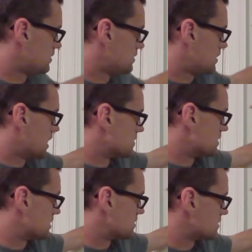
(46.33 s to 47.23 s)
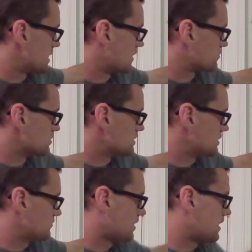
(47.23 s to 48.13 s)
and then after
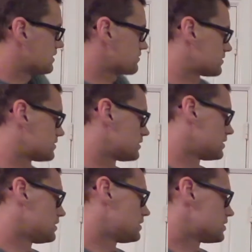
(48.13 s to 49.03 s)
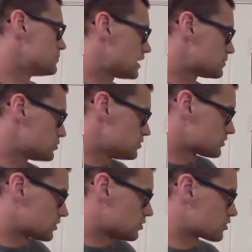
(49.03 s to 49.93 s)
d5, the main move to
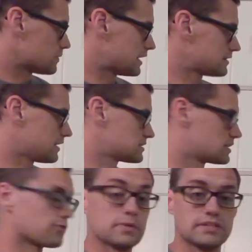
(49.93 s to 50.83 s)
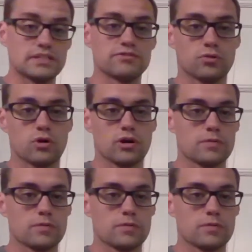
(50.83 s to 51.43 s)
go into the main lines here would be d4.